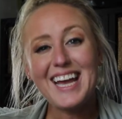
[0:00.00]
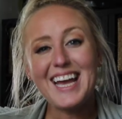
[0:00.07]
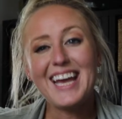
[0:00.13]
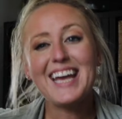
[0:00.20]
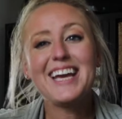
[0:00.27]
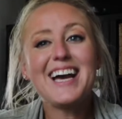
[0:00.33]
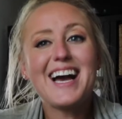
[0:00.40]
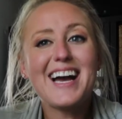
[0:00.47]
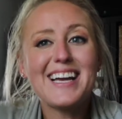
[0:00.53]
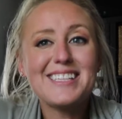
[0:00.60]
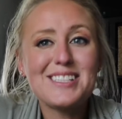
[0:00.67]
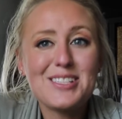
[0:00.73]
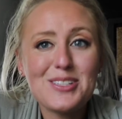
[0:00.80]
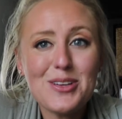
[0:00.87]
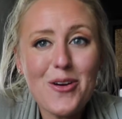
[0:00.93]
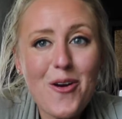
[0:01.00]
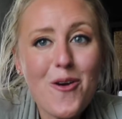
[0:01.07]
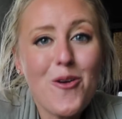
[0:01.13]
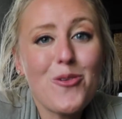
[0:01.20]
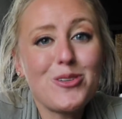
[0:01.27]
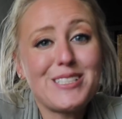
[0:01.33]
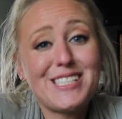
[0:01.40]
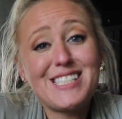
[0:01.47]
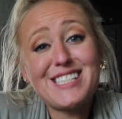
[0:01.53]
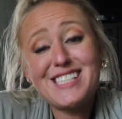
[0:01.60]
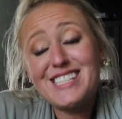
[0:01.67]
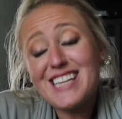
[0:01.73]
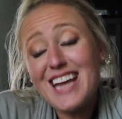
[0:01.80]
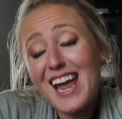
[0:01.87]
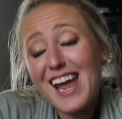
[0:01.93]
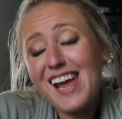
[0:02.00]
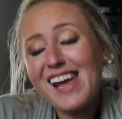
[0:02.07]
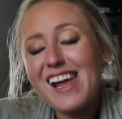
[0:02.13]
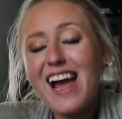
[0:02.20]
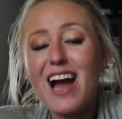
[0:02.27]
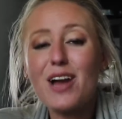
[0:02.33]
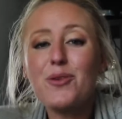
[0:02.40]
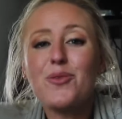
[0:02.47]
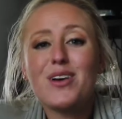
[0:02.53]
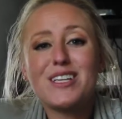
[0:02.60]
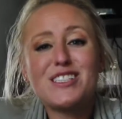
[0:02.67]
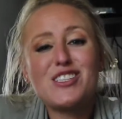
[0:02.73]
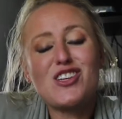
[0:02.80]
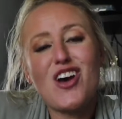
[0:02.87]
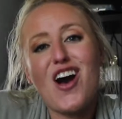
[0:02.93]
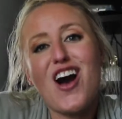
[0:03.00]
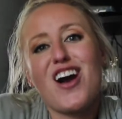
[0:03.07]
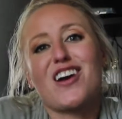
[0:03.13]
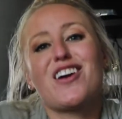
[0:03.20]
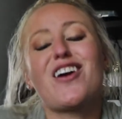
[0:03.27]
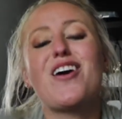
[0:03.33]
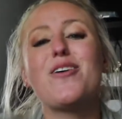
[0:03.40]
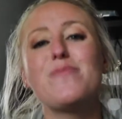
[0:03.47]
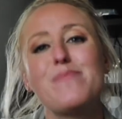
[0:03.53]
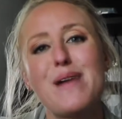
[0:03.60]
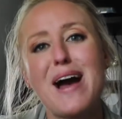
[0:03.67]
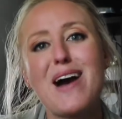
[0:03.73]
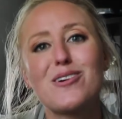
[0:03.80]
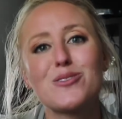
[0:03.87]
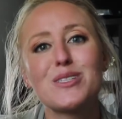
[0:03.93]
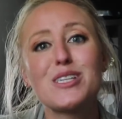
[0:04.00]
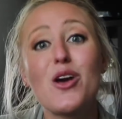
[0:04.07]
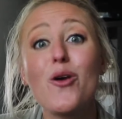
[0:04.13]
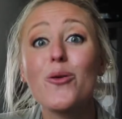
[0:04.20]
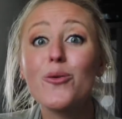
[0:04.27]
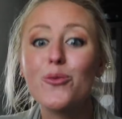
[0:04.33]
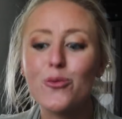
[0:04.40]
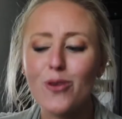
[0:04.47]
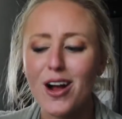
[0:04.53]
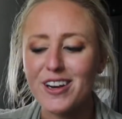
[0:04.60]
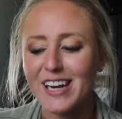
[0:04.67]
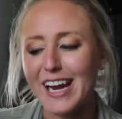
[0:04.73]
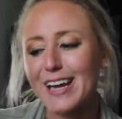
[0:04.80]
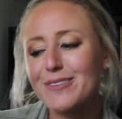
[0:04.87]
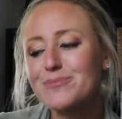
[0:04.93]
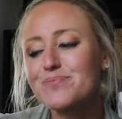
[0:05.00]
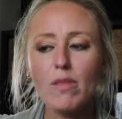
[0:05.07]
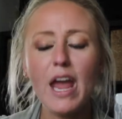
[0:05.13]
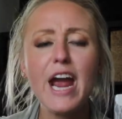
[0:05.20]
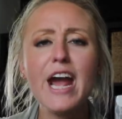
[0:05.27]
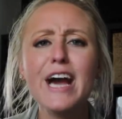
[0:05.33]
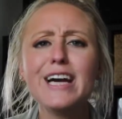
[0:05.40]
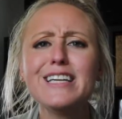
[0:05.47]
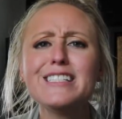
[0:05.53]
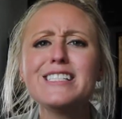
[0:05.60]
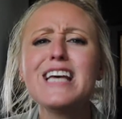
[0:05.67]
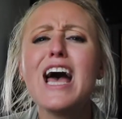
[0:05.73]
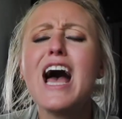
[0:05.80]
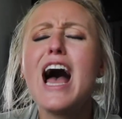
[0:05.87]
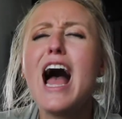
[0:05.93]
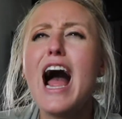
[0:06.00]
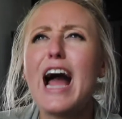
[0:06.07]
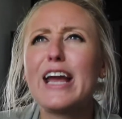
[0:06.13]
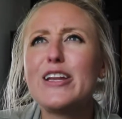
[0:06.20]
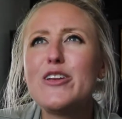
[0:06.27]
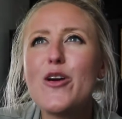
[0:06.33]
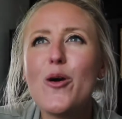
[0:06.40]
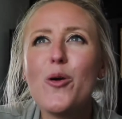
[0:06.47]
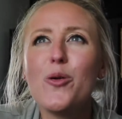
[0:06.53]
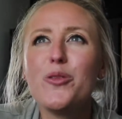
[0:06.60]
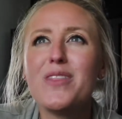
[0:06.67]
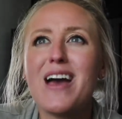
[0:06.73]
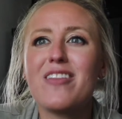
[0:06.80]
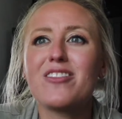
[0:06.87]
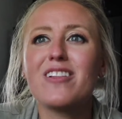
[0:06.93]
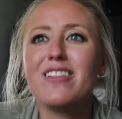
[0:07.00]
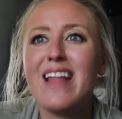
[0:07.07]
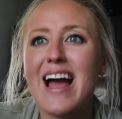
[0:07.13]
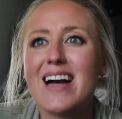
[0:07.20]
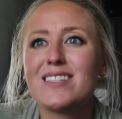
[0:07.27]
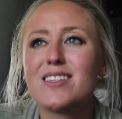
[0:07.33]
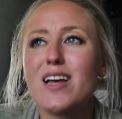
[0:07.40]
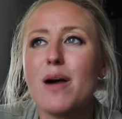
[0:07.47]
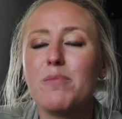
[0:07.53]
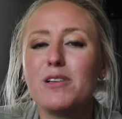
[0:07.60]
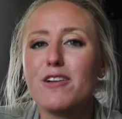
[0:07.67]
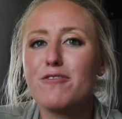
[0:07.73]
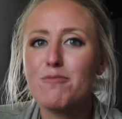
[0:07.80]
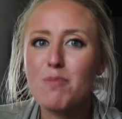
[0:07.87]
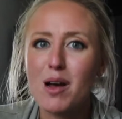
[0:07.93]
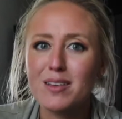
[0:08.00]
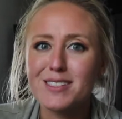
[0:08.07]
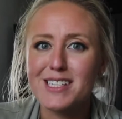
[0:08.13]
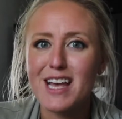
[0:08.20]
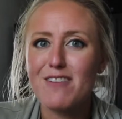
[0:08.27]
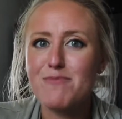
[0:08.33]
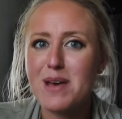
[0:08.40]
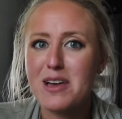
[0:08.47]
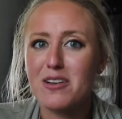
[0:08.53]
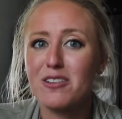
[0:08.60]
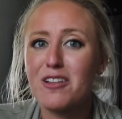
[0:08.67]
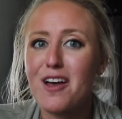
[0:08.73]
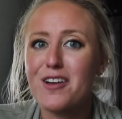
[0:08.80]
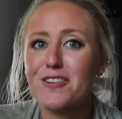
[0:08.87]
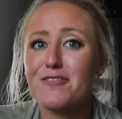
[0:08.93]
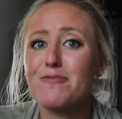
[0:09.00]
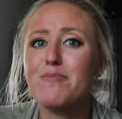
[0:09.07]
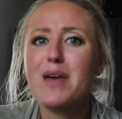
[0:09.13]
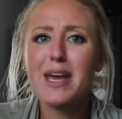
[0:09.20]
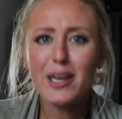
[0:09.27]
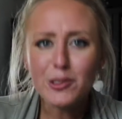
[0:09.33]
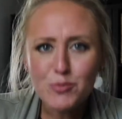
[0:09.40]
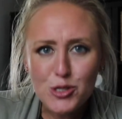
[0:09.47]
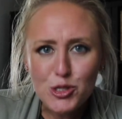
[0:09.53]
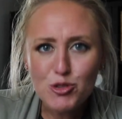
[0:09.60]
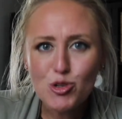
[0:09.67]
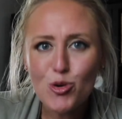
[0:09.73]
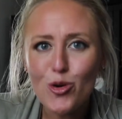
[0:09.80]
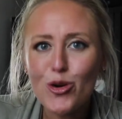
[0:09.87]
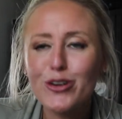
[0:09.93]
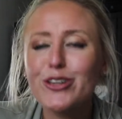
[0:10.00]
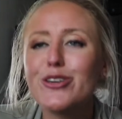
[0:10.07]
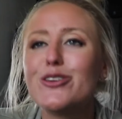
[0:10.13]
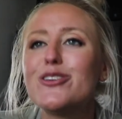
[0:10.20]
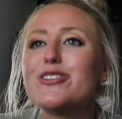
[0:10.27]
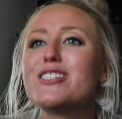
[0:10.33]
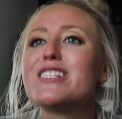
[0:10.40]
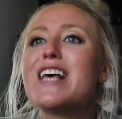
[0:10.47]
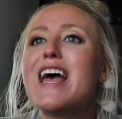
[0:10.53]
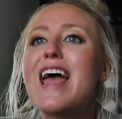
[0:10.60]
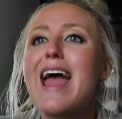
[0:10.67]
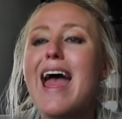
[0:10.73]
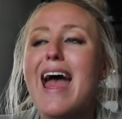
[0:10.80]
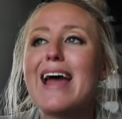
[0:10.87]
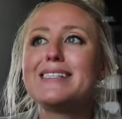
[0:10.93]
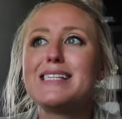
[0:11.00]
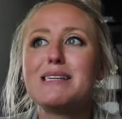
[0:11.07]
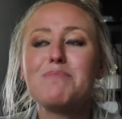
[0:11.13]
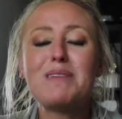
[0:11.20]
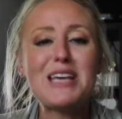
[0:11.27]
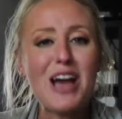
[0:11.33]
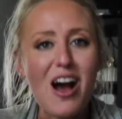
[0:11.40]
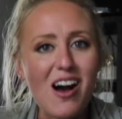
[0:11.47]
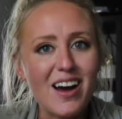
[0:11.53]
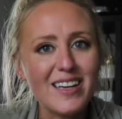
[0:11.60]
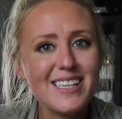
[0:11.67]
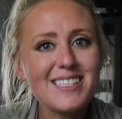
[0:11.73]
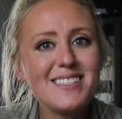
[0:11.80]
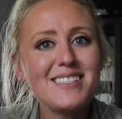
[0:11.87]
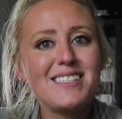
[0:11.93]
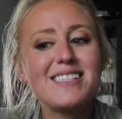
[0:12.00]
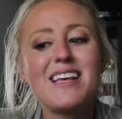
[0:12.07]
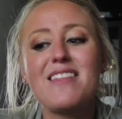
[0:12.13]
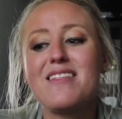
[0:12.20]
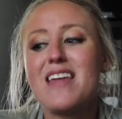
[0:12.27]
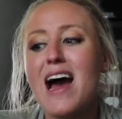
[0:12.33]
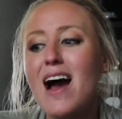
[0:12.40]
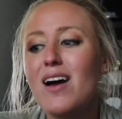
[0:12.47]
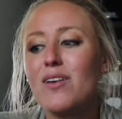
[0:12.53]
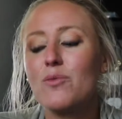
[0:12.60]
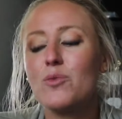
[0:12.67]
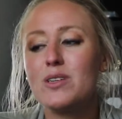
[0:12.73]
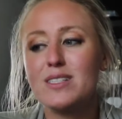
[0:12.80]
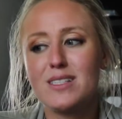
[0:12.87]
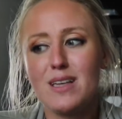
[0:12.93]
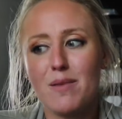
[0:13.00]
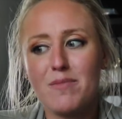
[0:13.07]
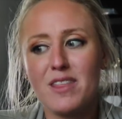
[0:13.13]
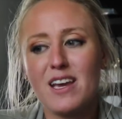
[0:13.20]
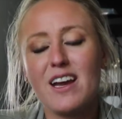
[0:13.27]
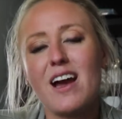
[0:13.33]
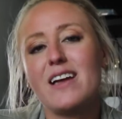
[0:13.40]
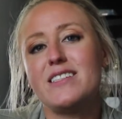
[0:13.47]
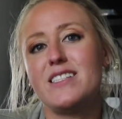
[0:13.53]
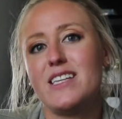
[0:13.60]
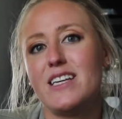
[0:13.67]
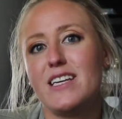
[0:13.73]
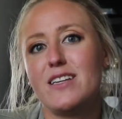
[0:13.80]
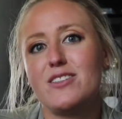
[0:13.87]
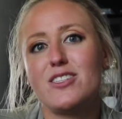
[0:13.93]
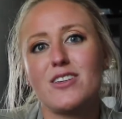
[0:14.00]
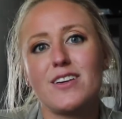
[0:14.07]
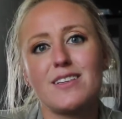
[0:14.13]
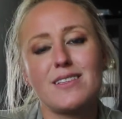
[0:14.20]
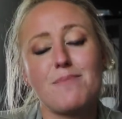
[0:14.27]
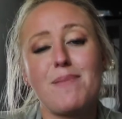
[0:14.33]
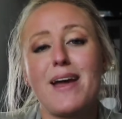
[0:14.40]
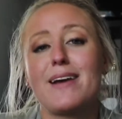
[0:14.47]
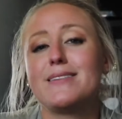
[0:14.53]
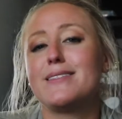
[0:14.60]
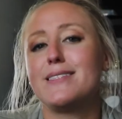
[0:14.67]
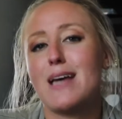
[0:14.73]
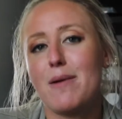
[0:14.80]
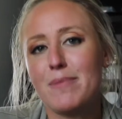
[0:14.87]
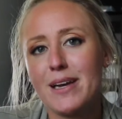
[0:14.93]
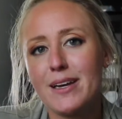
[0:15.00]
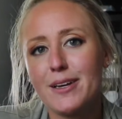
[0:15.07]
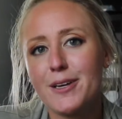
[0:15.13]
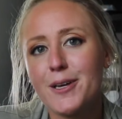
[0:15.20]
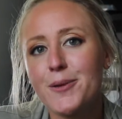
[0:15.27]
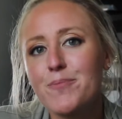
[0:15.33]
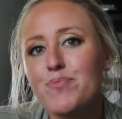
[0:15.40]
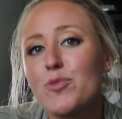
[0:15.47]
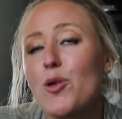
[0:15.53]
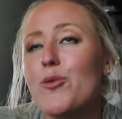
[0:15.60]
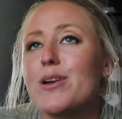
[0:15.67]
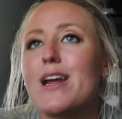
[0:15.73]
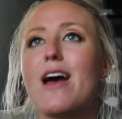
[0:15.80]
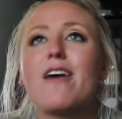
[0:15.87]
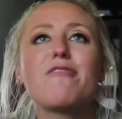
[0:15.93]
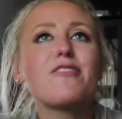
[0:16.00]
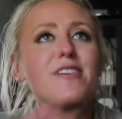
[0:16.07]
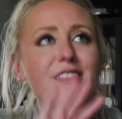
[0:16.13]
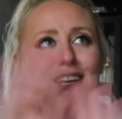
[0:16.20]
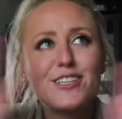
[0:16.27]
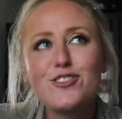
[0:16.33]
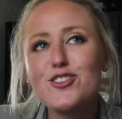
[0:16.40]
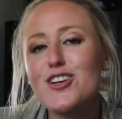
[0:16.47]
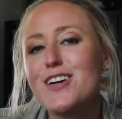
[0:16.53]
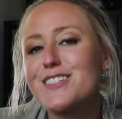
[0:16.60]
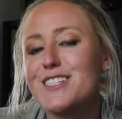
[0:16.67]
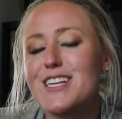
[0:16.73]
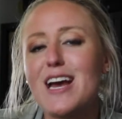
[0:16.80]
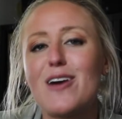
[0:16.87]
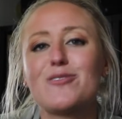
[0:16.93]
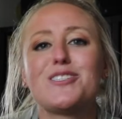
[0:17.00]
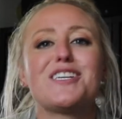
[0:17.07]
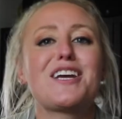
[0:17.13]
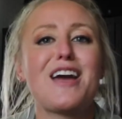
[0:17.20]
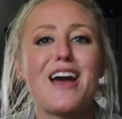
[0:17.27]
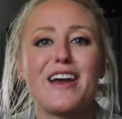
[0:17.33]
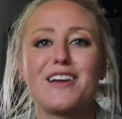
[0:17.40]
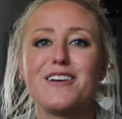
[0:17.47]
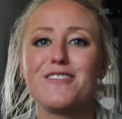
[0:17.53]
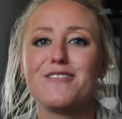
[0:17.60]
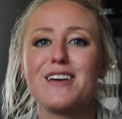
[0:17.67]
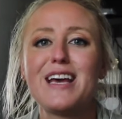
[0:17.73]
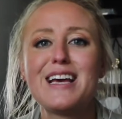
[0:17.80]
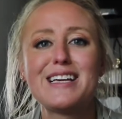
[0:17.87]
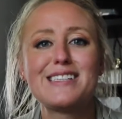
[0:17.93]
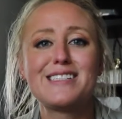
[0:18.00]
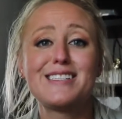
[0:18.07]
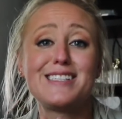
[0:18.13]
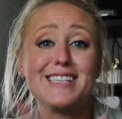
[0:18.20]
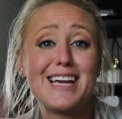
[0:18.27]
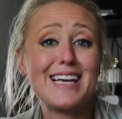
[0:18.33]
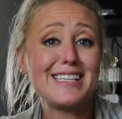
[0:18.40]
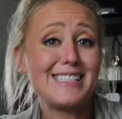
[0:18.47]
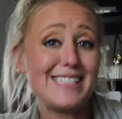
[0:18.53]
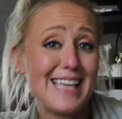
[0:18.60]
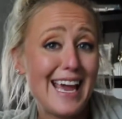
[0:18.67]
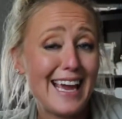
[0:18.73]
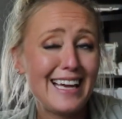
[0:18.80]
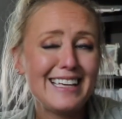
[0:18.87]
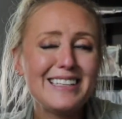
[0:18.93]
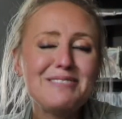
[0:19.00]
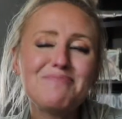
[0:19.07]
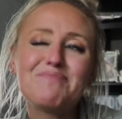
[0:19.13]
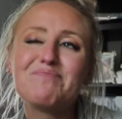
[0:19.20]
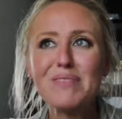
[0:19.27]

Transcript: Hey guys, so today I want to talk about running. And I know that the last couple of months have been a lot of makeup tutorials, and to be honest, that was something I did during the pandemic when everything shut down to kind of stay sane.